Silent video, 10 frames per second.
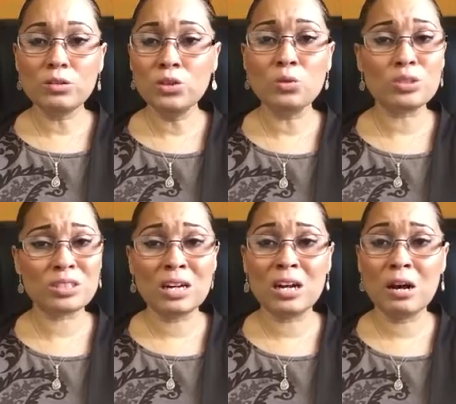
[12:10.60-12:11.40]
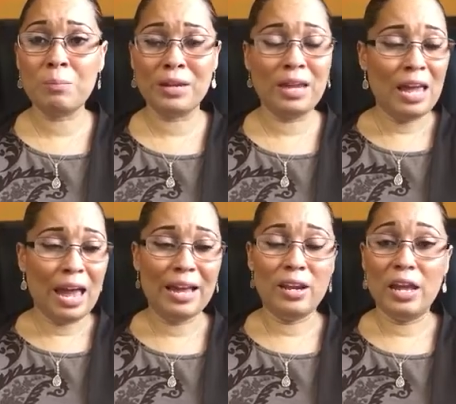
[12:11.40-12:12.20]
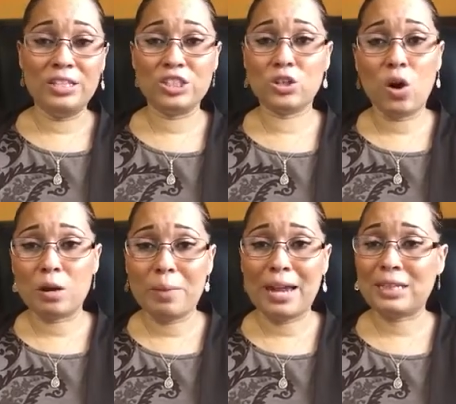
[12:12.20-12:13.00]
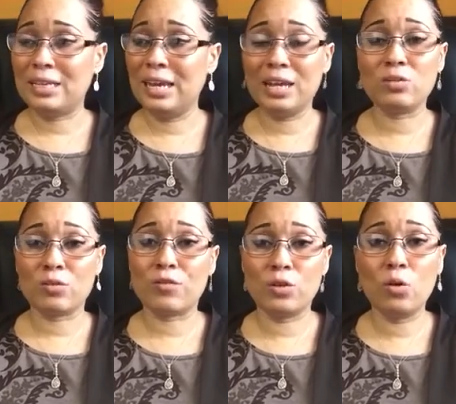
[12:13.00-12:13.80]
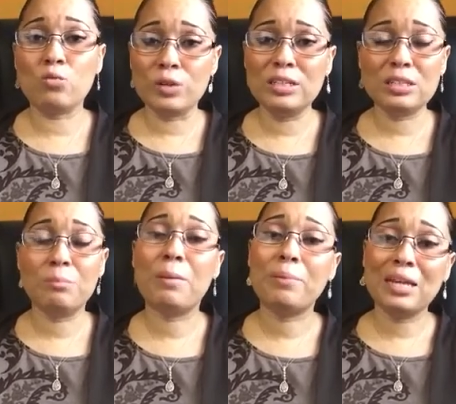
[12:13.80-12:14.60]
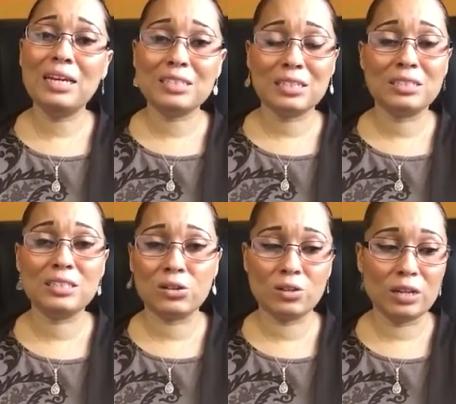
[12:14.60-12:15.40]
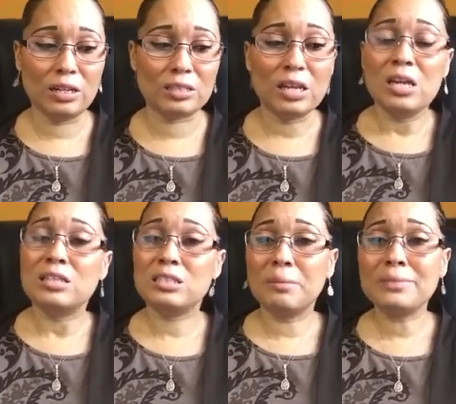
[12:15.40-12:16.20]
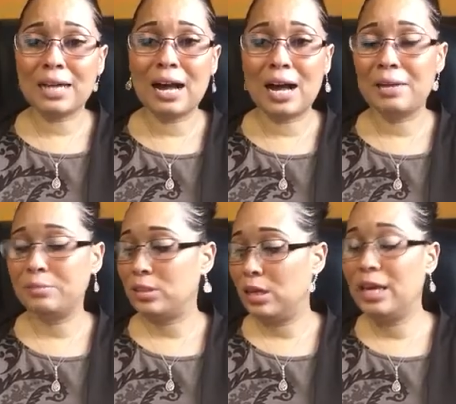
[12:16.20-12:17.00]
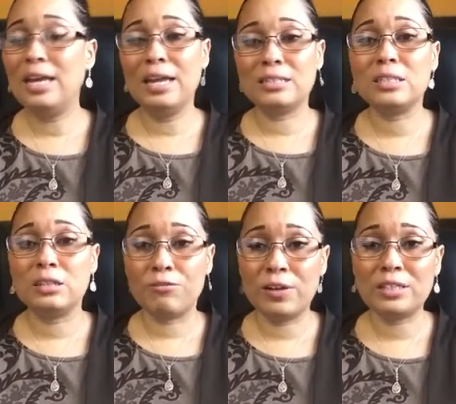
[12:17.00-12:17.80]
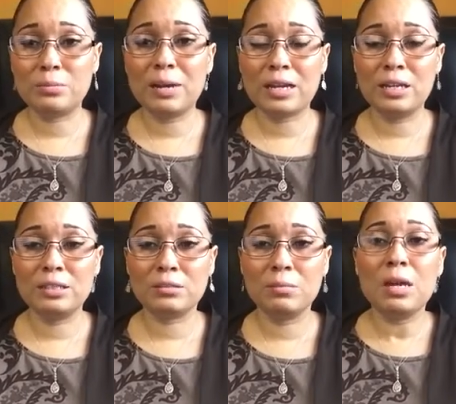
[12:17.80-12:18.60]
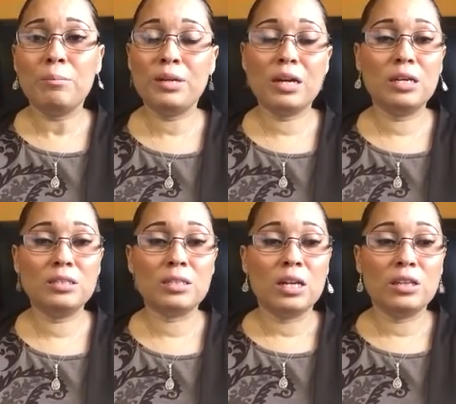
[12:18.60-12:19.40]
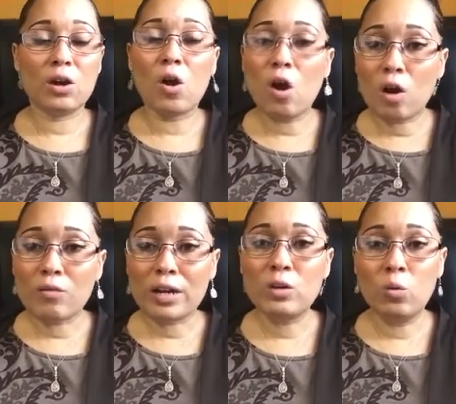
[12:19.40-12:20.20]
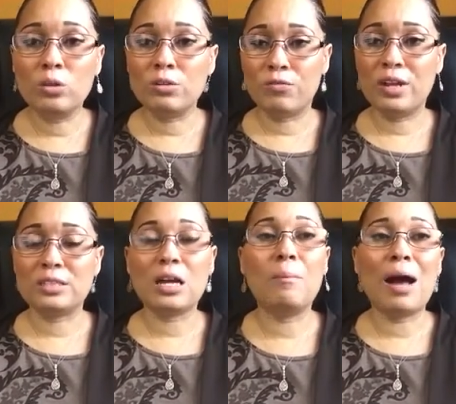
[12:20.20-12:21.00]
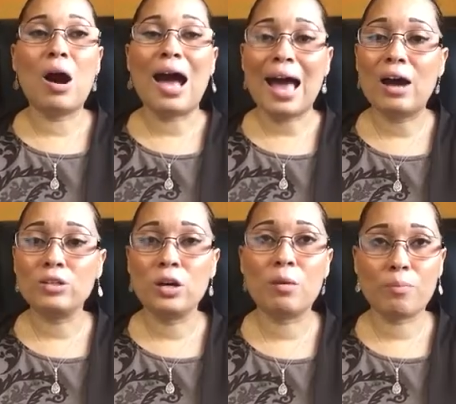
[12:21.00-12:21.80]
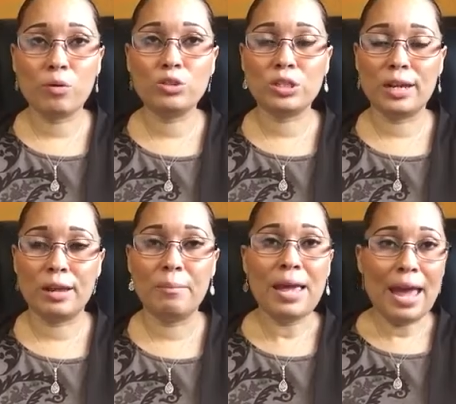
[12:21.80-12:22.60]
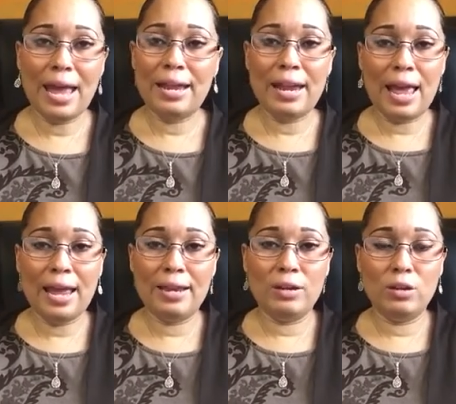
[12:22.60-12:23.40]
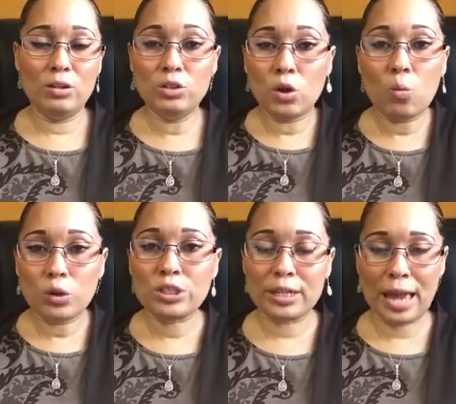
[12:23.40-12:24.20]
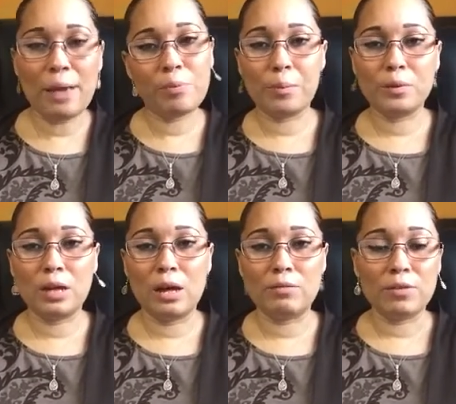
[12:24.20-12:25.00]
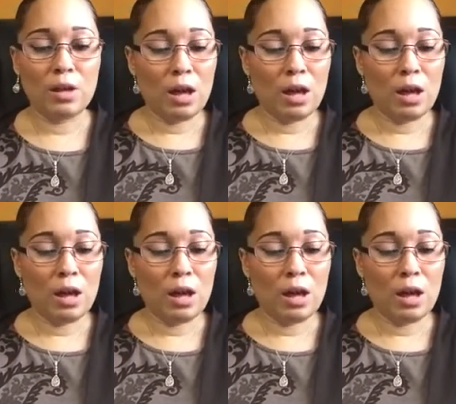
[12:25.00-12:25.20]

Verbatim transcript: you know stuck up and and and just automatically ignorant for no reason but please consider this sometimes it's a defense mechanism because they're already on defense about how you're approaching them and and you know what you're capable of